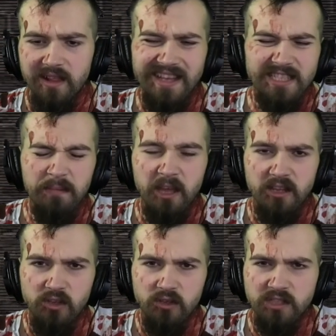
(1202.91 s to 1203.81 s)
last time that
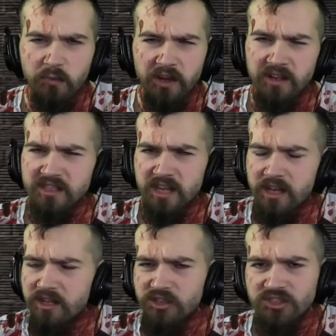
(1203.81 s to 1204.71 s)
I'd used it where I
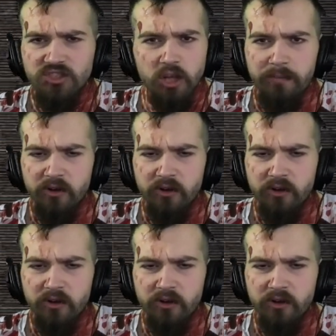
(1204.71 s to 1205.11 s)
decided to just stop